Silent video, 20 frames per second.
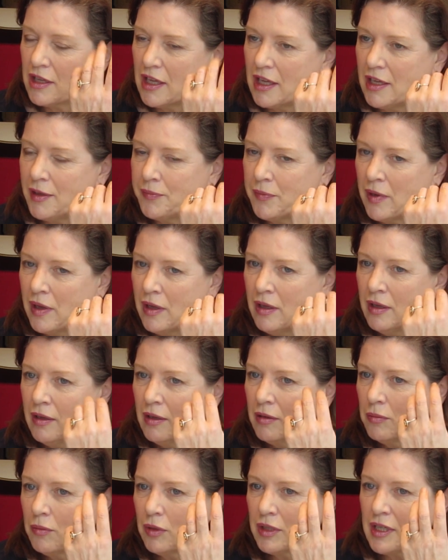the,
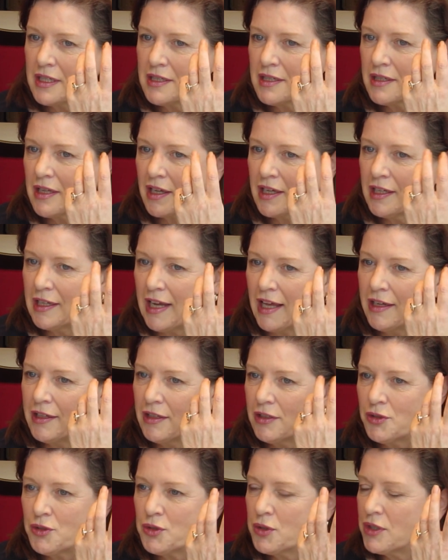what is the
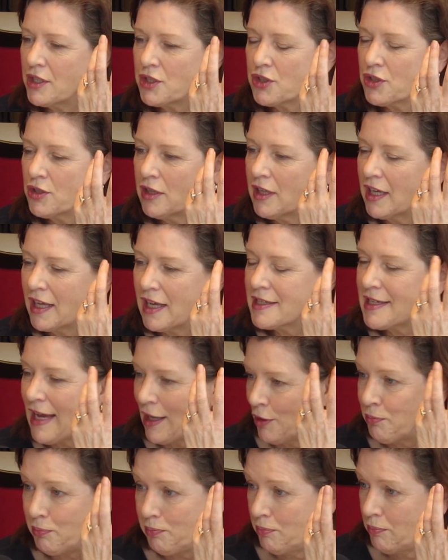Canadian traditional, I guess,
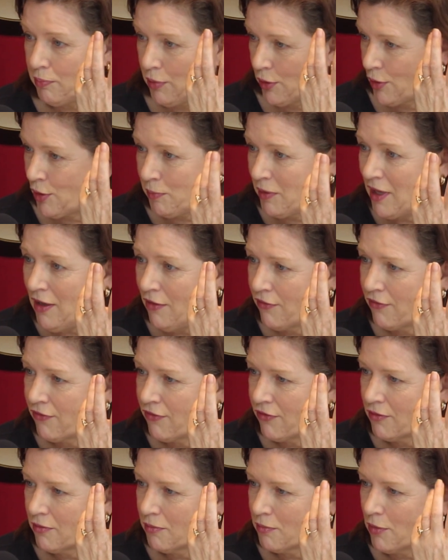Alberta
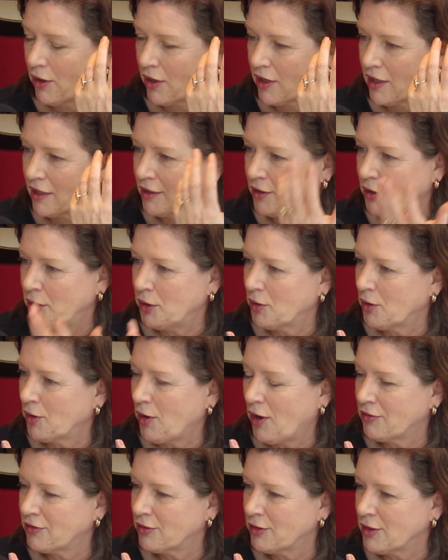beef market, and
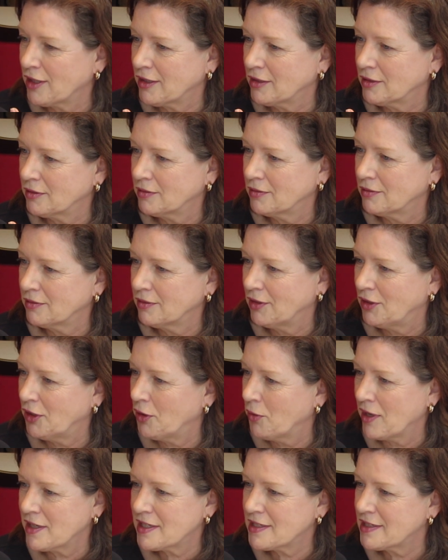you're offering
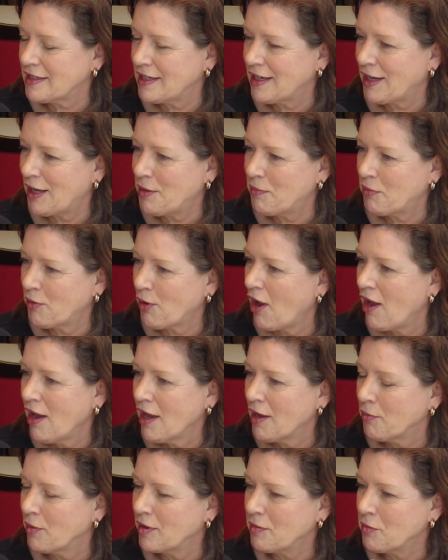U S D A
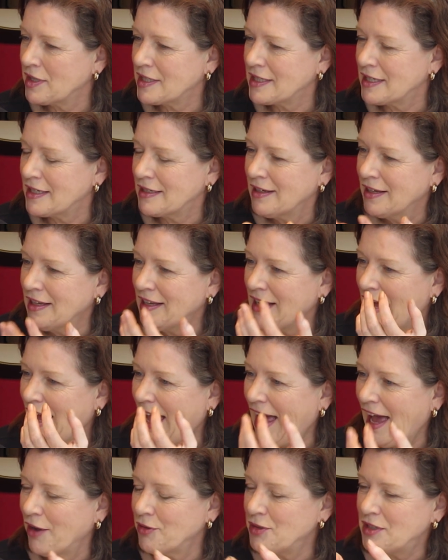Prime. Was it,
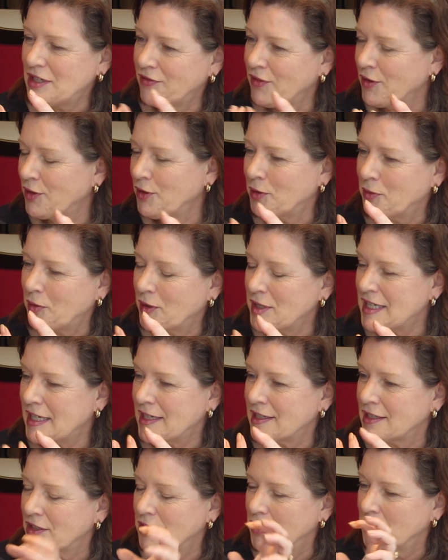how difficult was
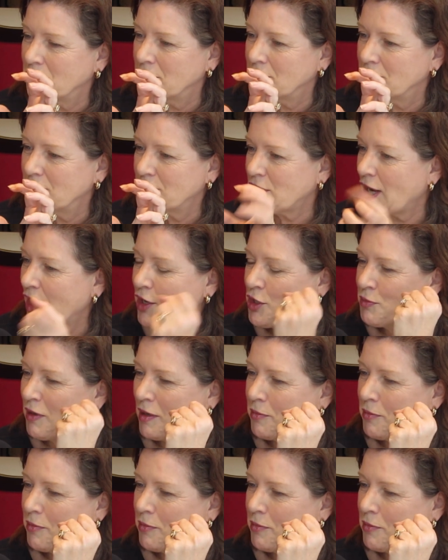it to change